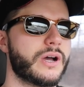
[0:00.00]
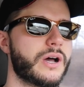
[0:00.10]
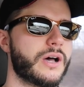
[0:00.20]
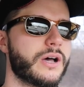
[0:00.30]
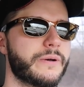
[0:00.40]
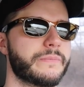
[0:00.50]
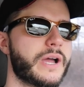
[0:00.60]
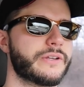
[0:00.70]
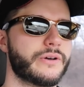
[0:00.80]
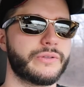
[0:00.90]
Um,
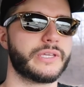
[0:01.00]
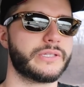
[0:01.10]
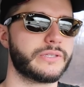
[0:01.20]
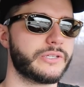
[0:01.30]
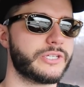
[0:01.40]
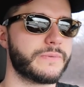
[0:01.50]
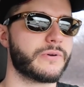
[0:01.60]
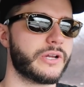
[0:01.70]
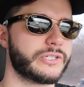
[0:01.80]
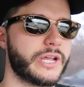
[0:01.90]
I know that the Jeep
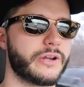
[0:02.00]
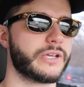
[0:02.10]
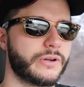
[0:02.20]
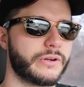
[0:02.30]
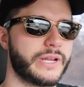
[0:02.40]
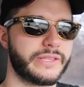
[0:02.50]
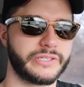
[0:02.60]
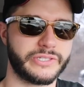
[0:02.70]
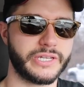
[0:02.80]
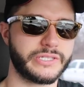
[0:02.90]
Grand Cherokee, or it had
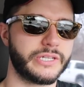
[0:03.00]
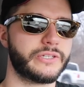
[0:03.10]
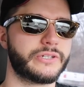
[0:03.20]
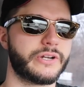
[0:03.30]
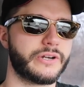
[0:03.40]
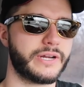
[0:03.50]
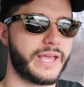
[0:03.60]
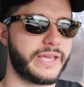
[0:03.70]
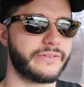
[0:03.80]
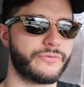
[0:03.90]
the six cylinder, it
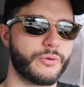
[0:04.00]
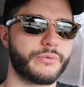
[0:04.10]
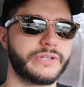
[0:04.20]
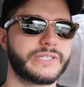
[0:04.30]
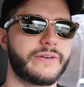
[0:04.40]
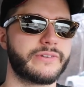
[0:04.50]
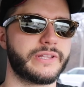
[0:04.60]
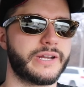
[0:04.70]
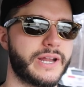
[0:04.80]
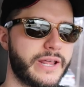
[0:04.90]
had the 4.7, and
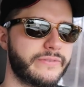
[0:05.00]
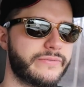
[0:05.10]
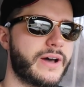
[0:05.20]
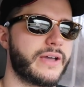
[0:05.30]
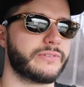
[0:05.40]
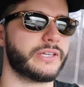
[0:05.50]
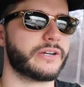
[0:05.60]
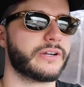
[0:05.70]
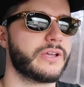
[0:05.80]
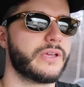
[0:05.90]
then it had the five
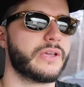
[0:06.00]
liter.